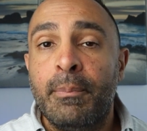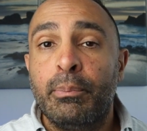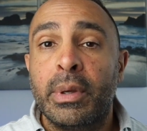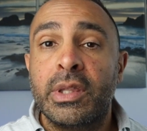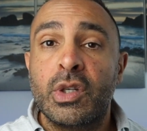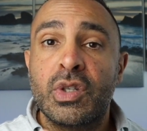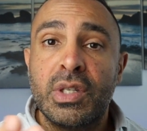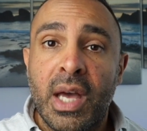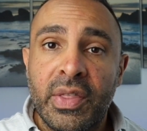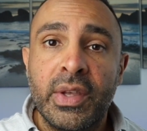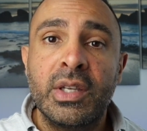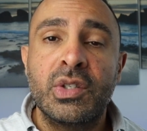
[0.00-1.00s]
But there's
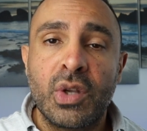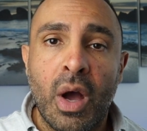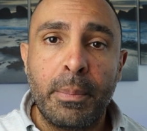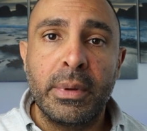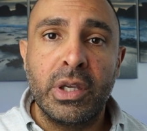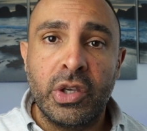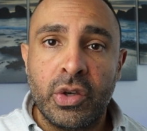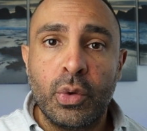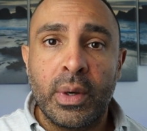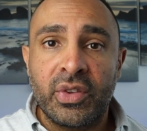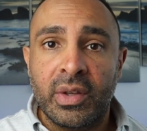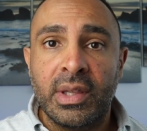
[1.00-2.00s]
nothing stopping
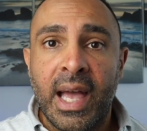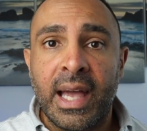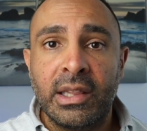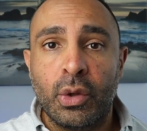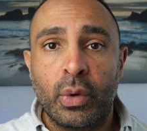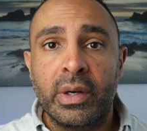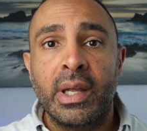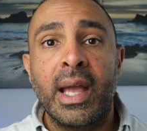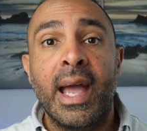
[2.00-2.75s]
you as a landlord